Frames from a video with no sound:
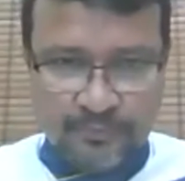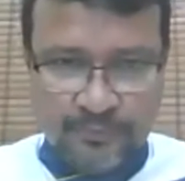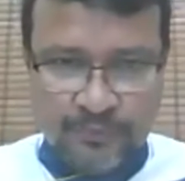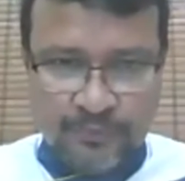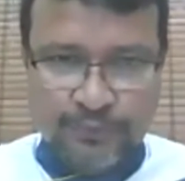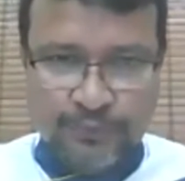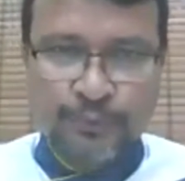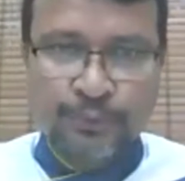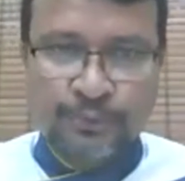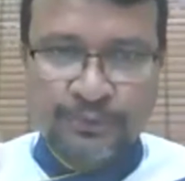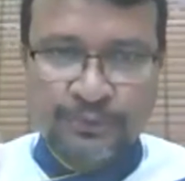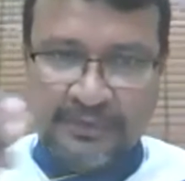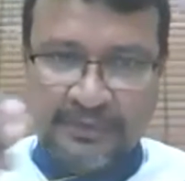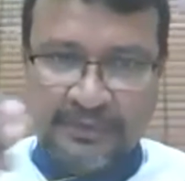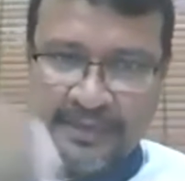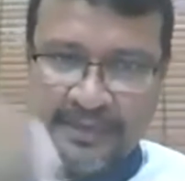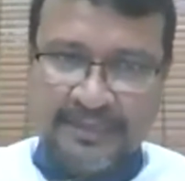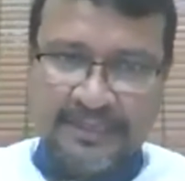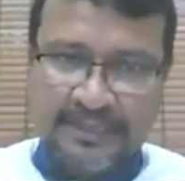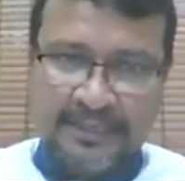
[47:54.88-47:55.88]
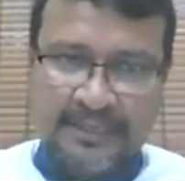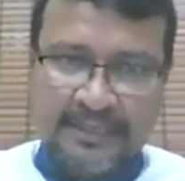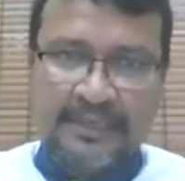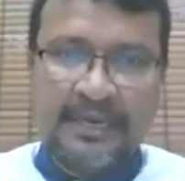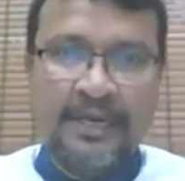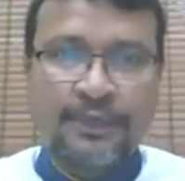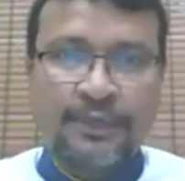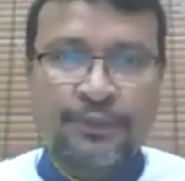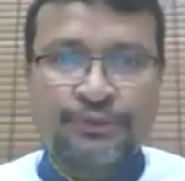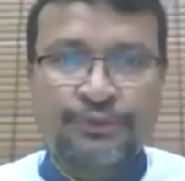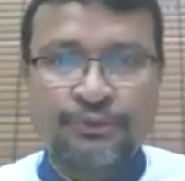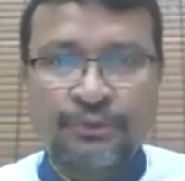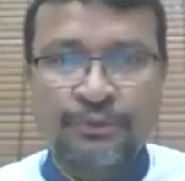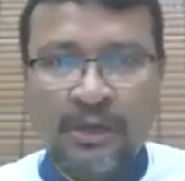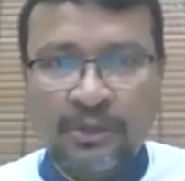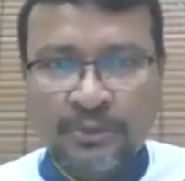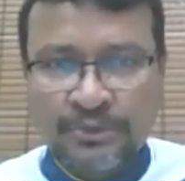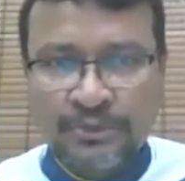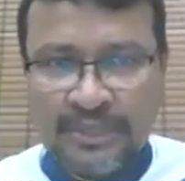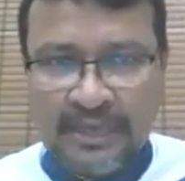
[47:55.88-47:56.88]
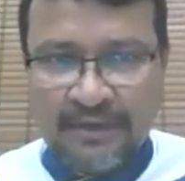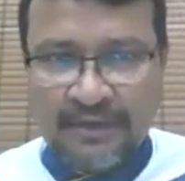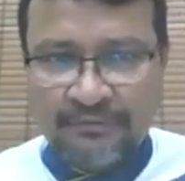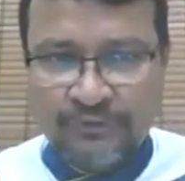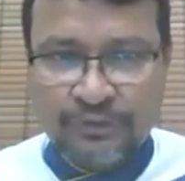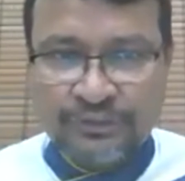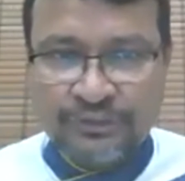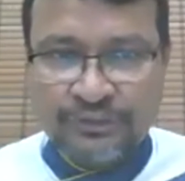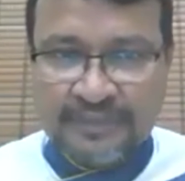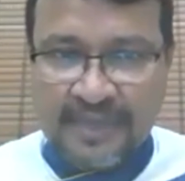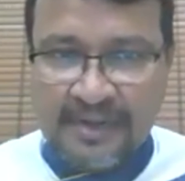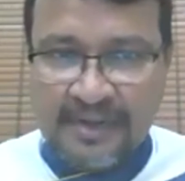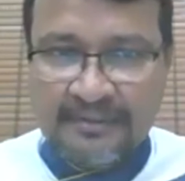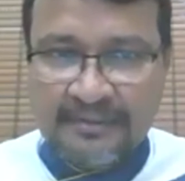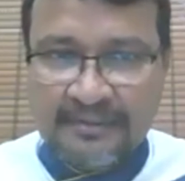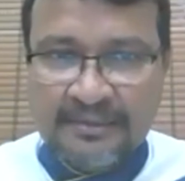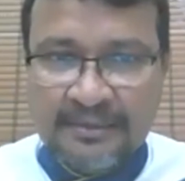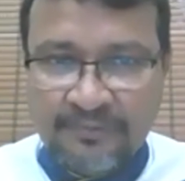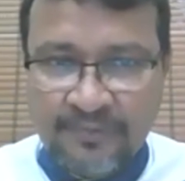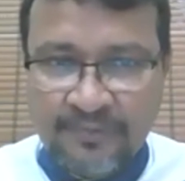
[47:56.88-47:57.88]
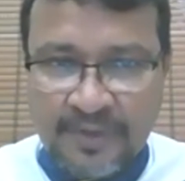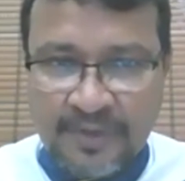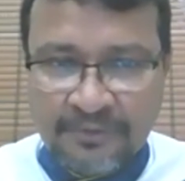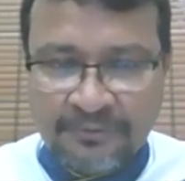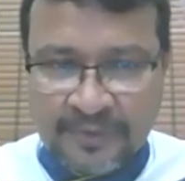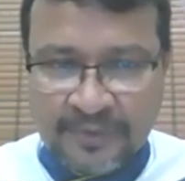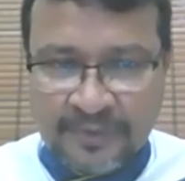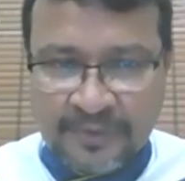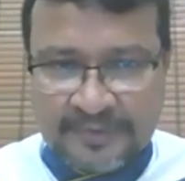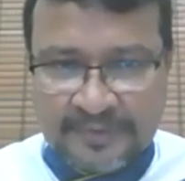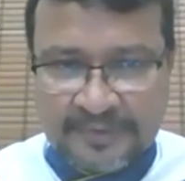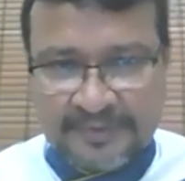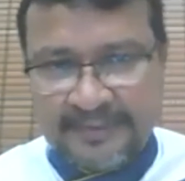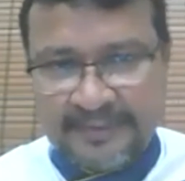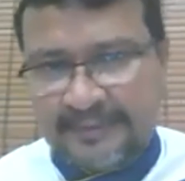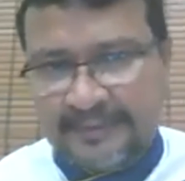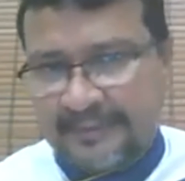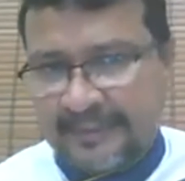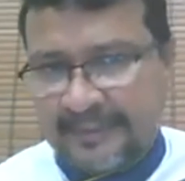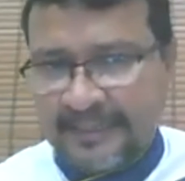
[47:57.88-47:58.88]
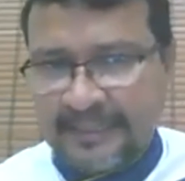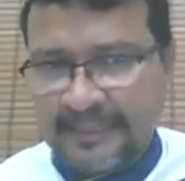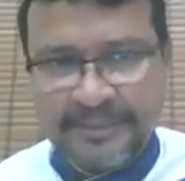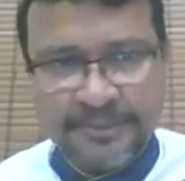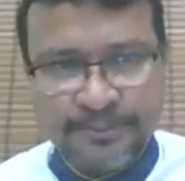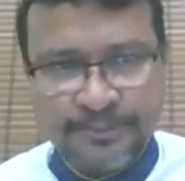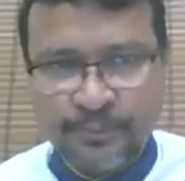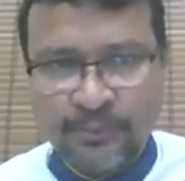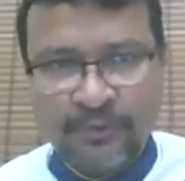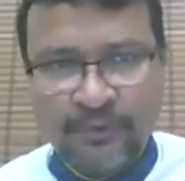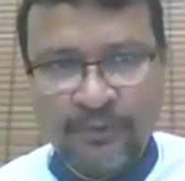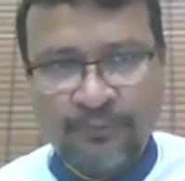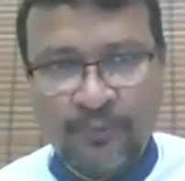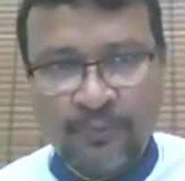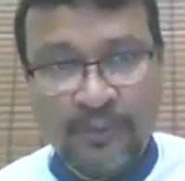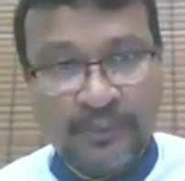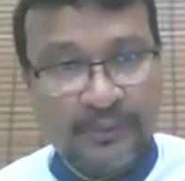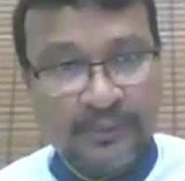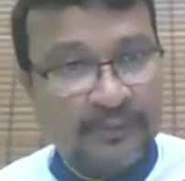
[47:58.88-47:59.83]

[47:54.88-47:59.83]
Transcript: you try and you should also have your standard way of testing it. Take a spoon of water